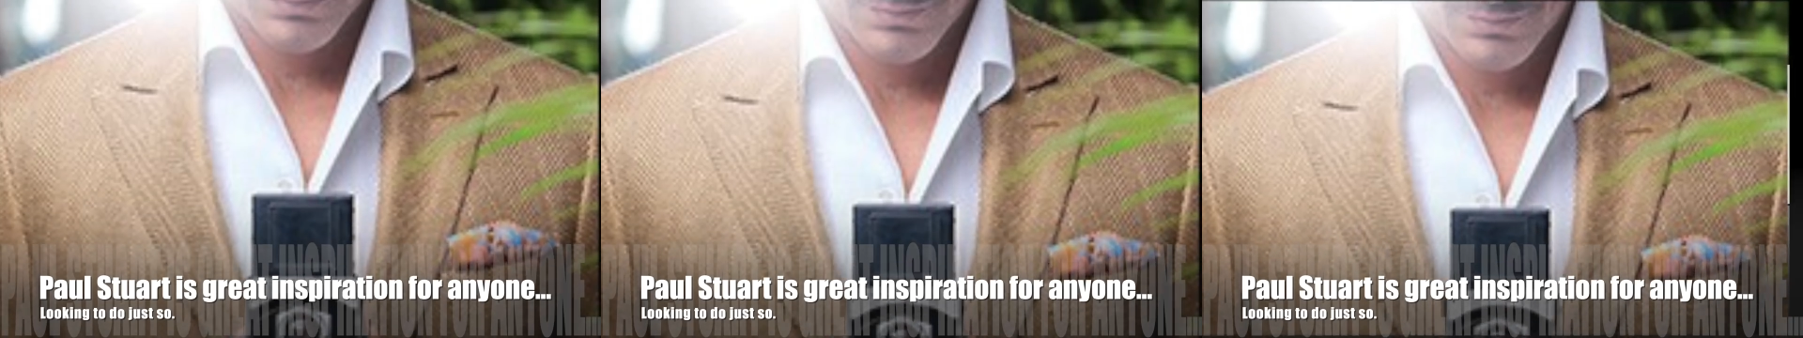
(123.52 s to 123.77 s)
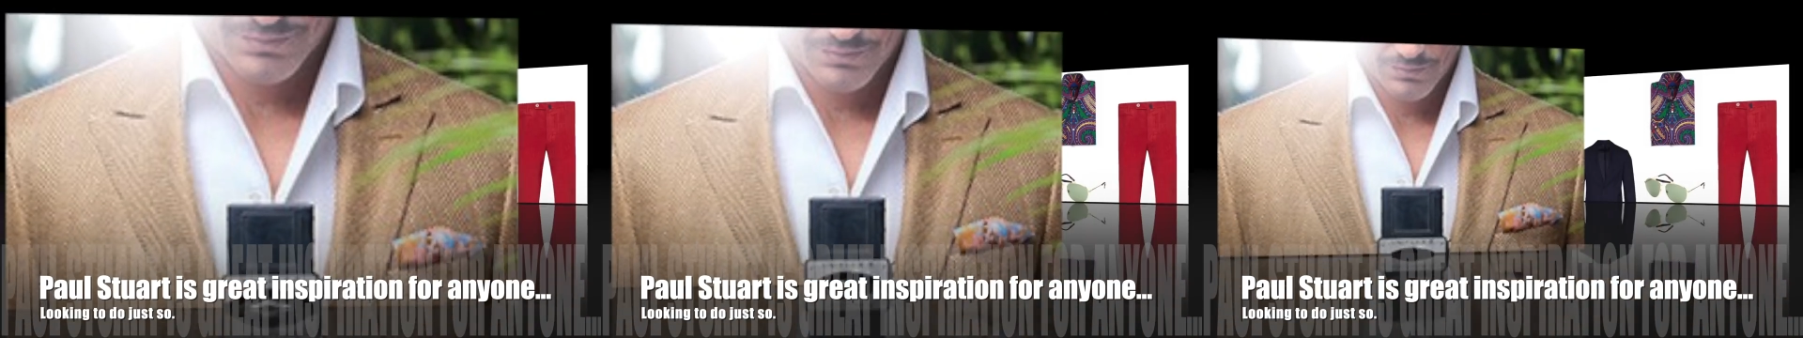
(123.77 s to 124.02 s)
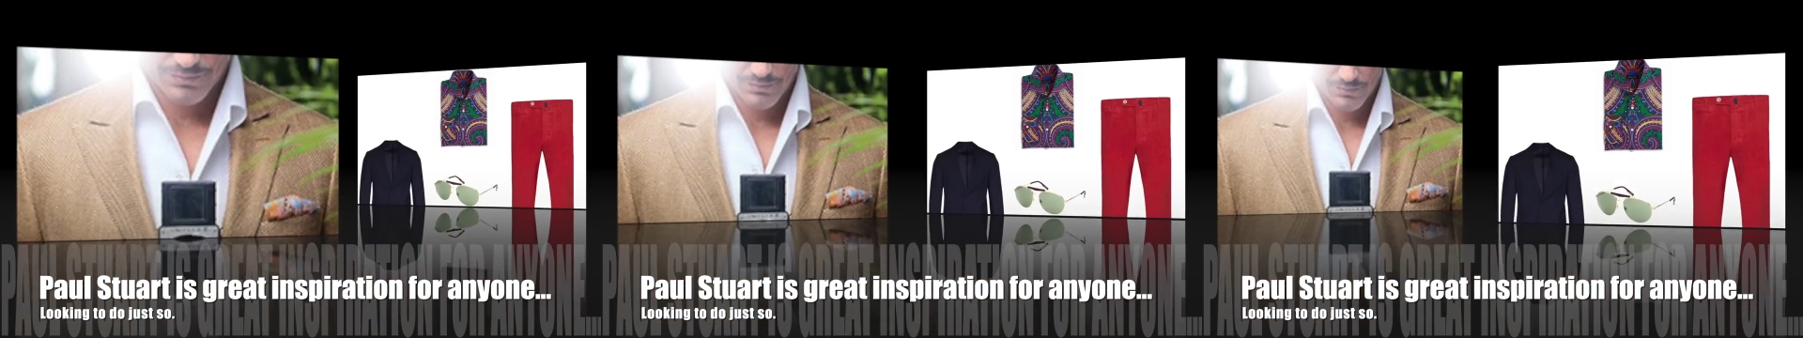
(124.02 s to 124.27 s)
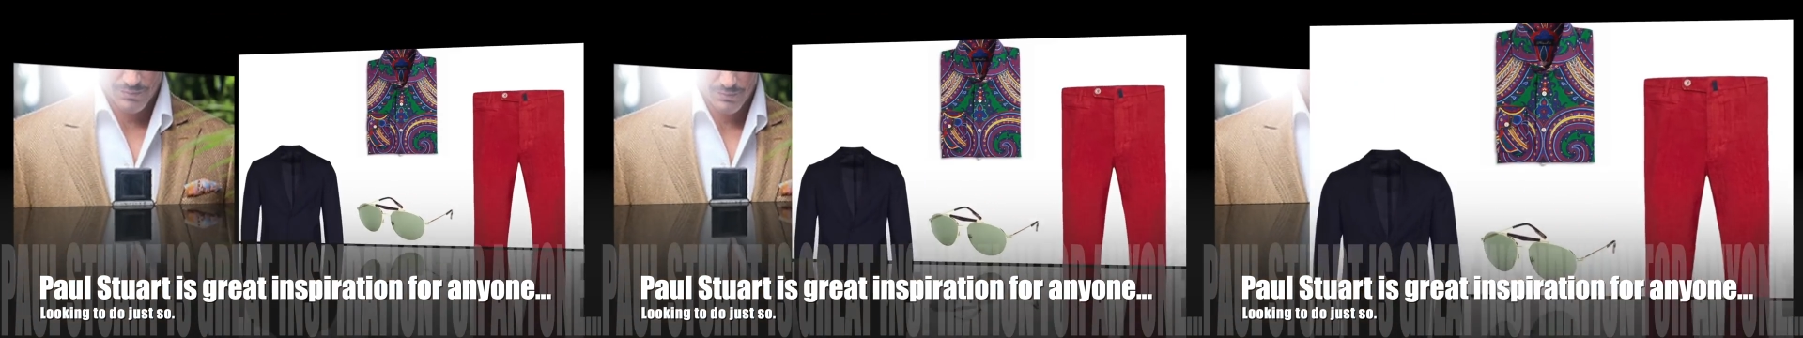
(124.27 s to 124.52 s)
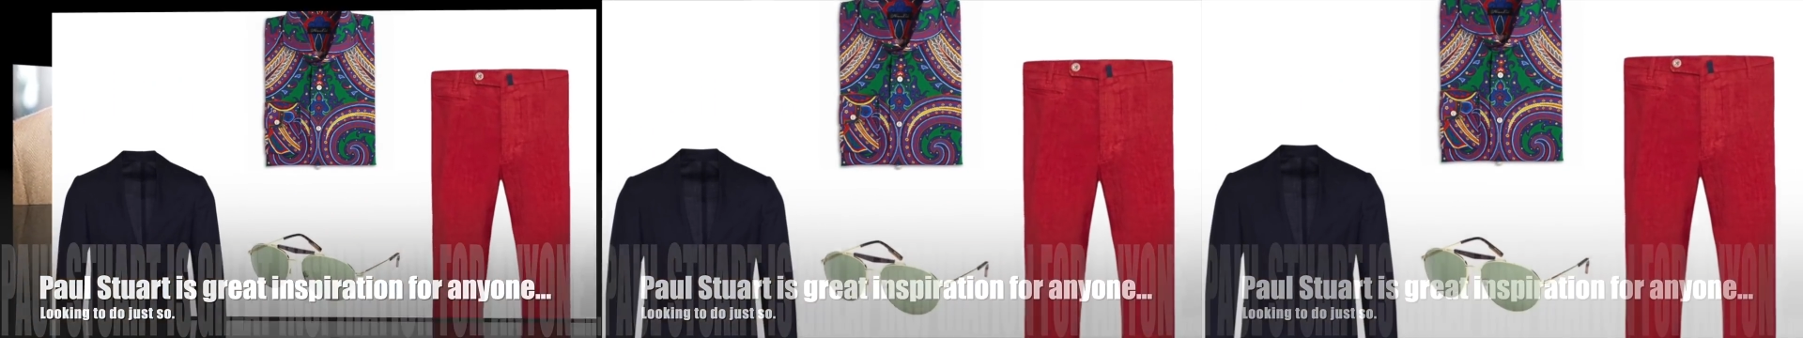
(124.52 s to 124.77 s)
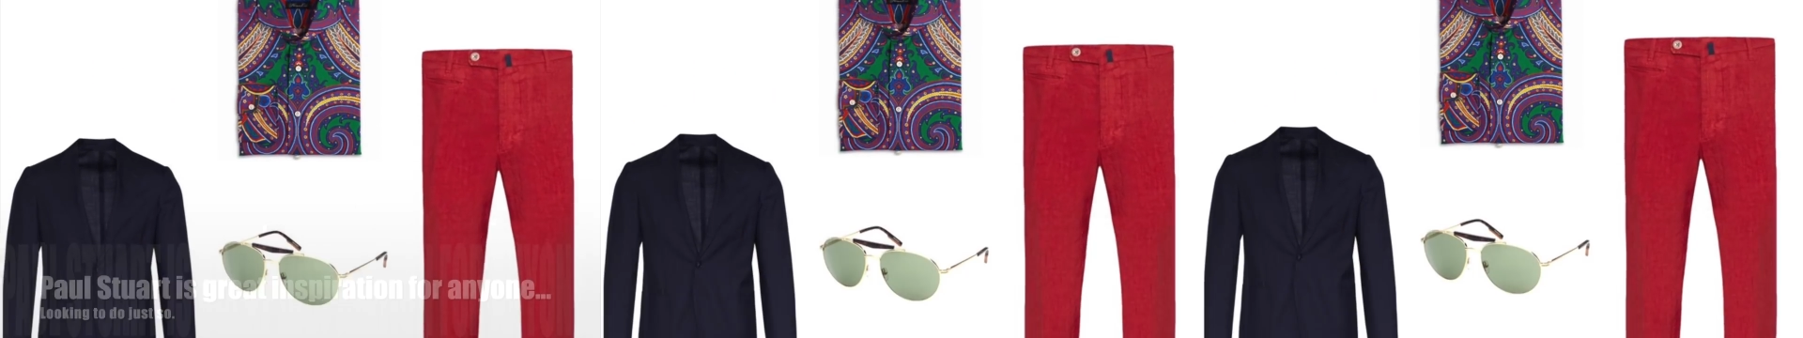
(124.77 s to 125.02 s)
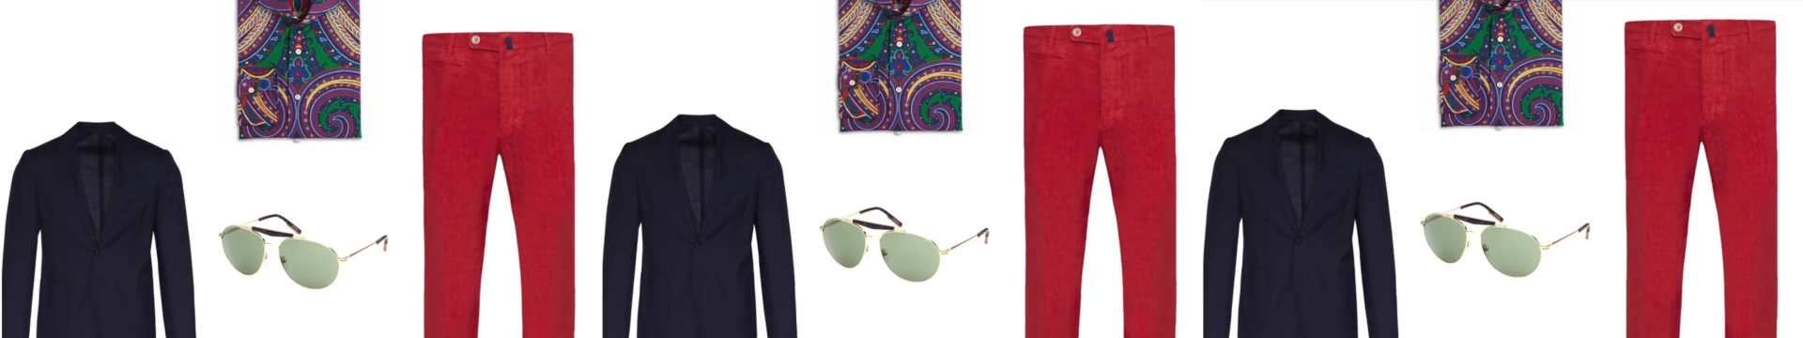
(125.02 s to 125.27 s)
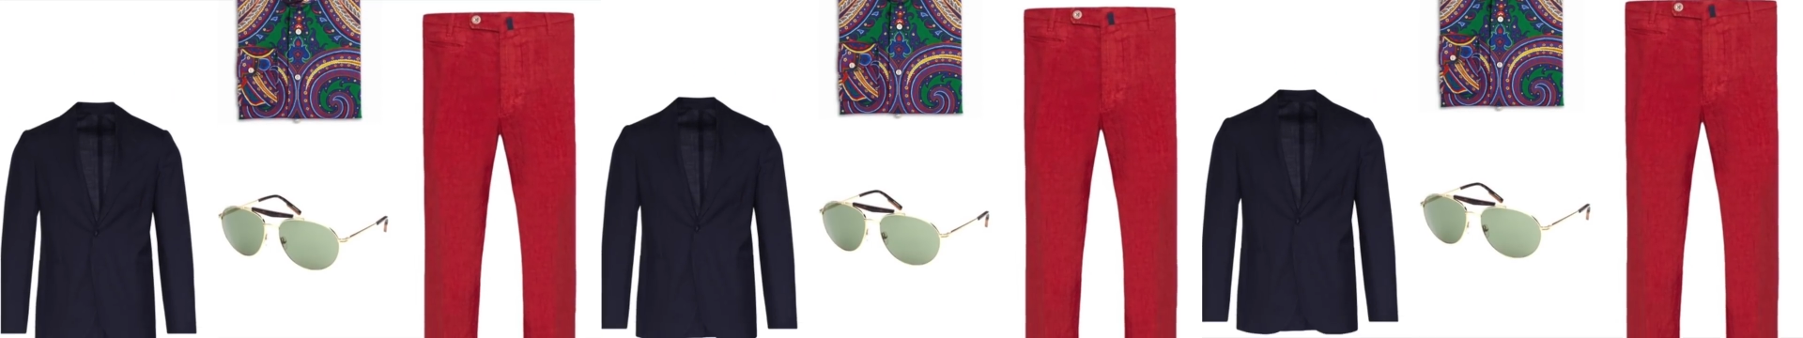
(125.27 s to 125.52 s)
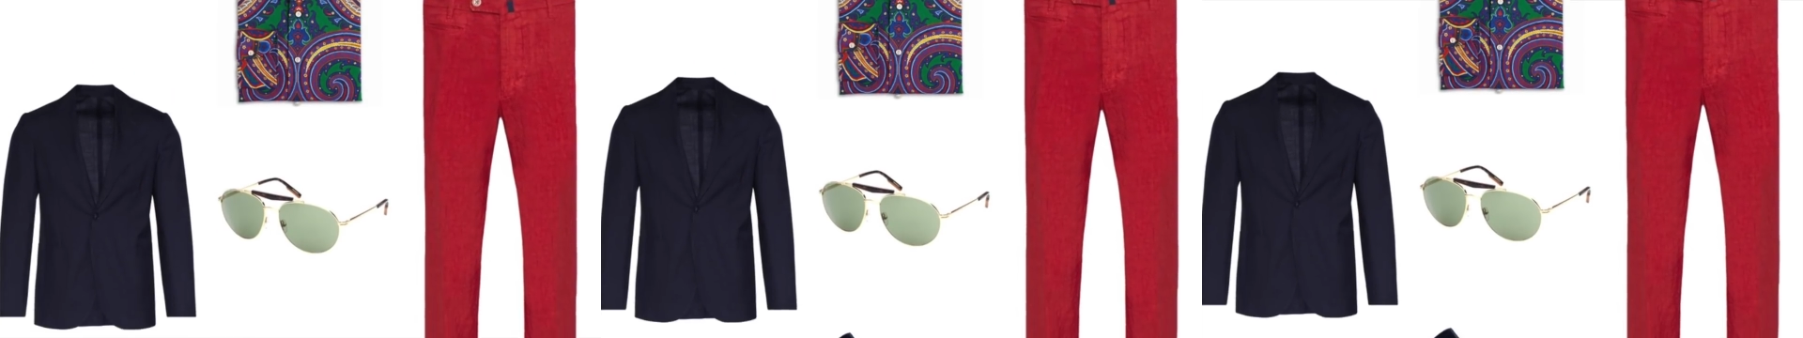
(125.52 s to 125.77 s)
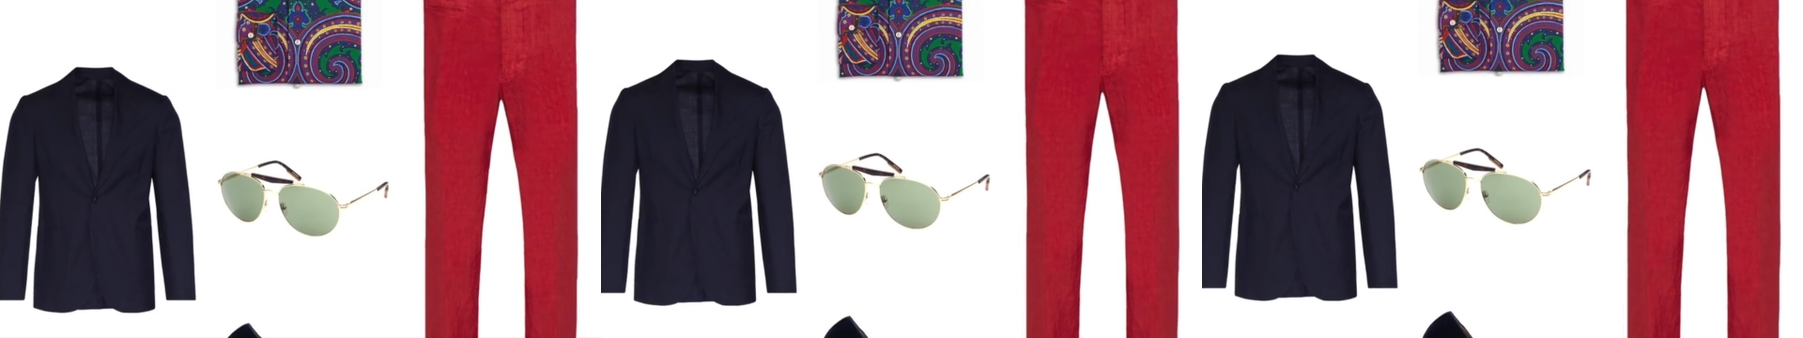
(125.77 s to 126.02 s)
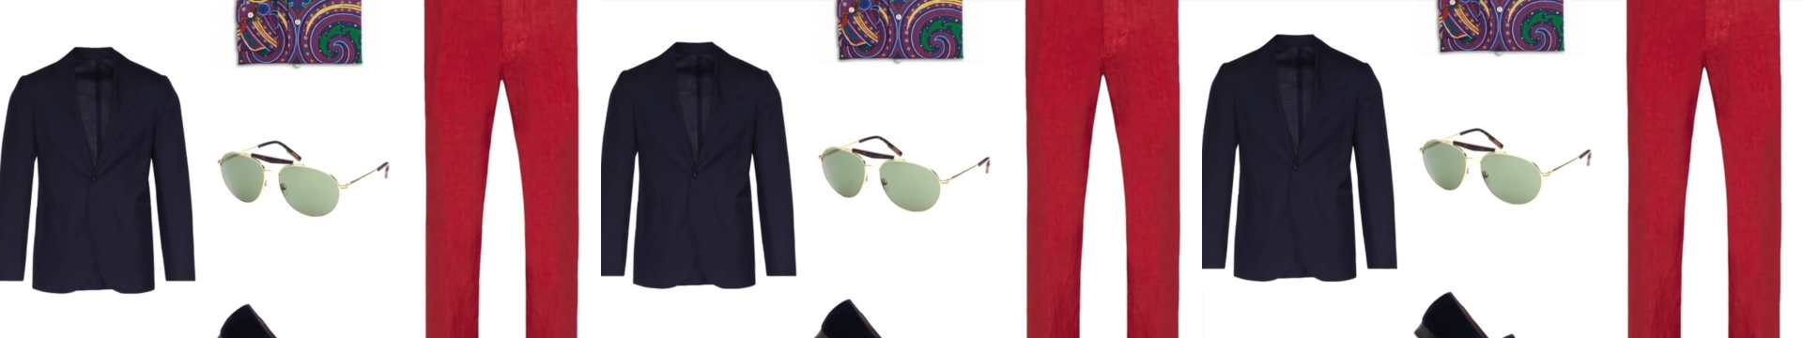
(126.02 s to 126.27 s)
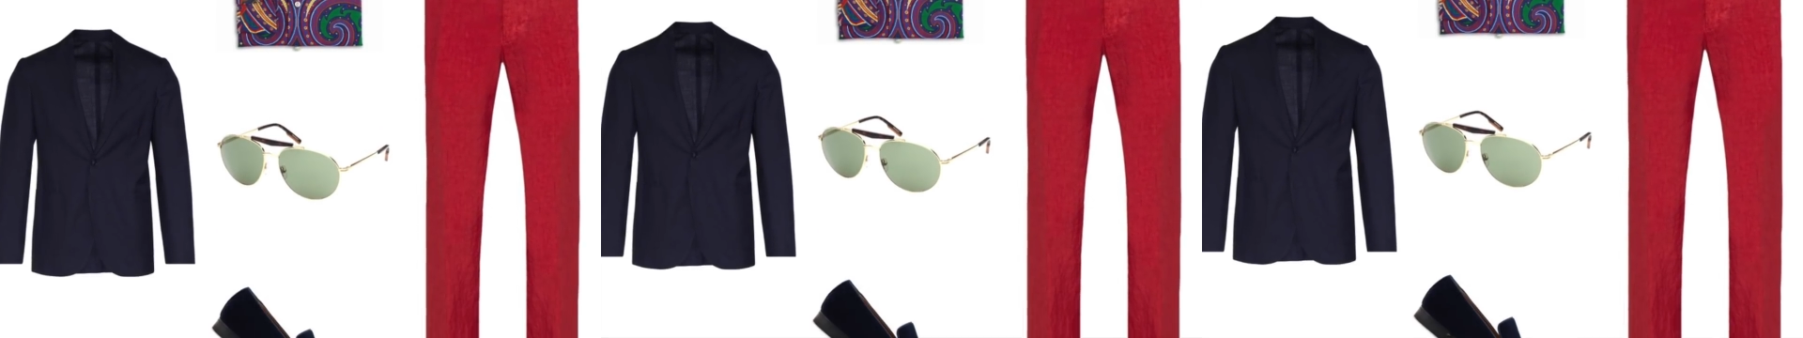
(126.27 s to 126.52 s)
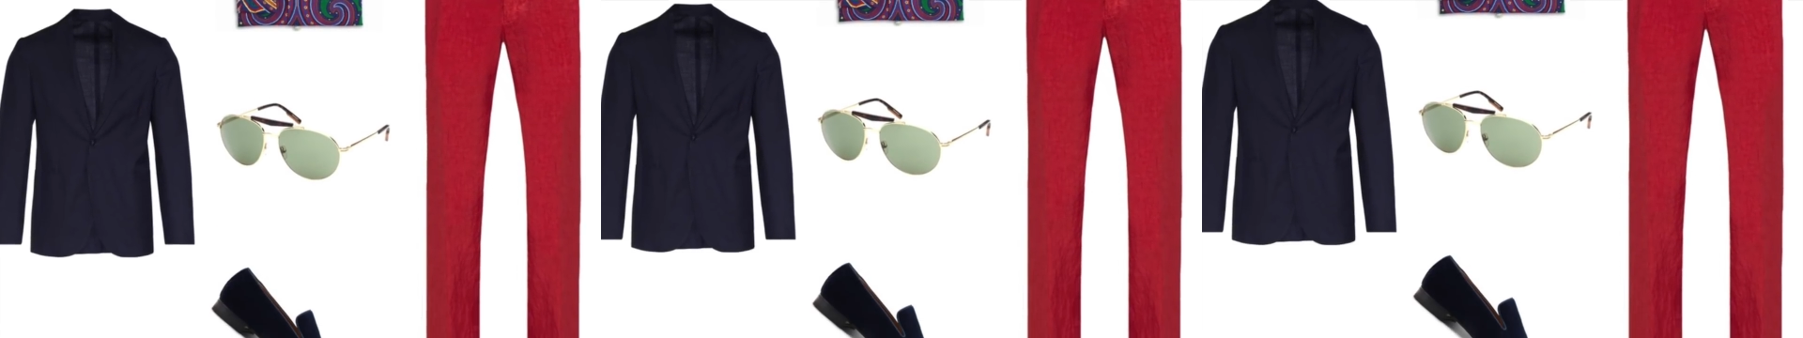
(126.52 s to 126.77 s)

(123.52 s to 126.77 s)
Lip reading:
[unreadable: no face in view]